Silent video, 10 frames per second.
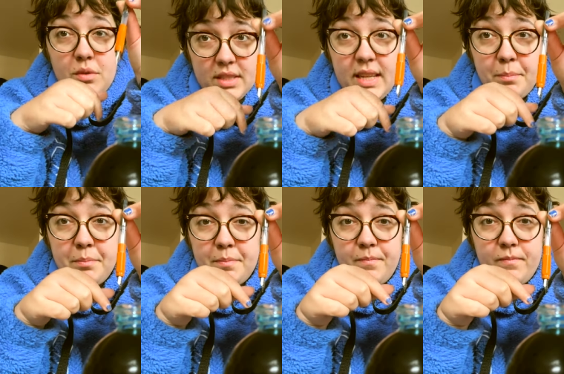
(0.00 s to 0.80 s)
dip
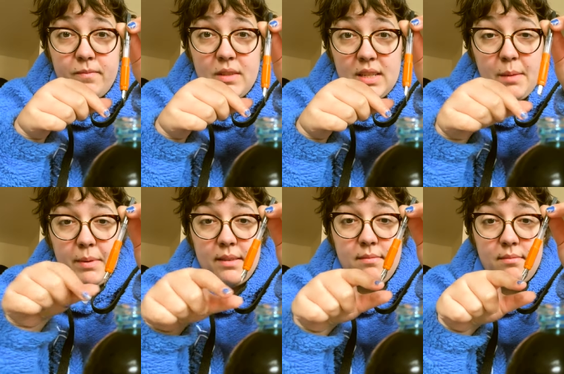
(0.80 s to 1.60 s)
the nib
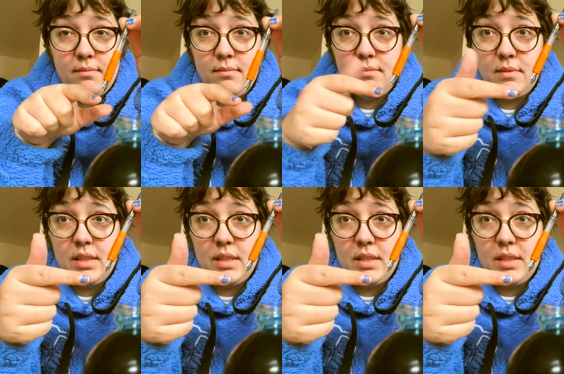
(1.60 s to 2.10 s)
in this